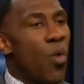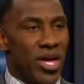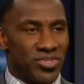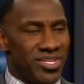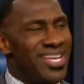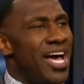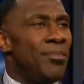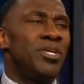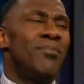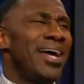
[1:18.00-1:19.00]
questioned.
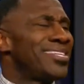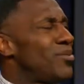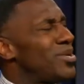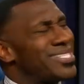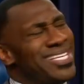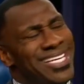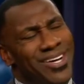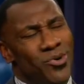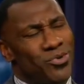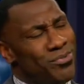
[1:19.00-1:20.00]
I mean, you might say, well,
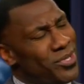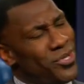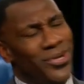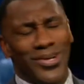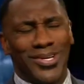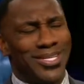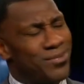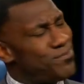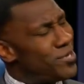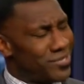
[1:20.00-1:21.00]
T.O. was mercurial,
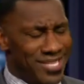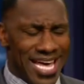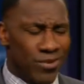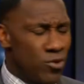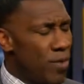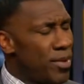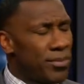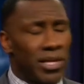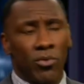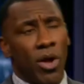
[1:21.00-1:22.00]
his personality rubbed
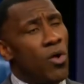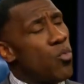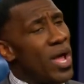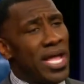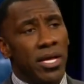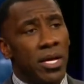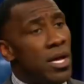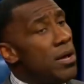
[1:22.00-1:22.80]
people the wrong way.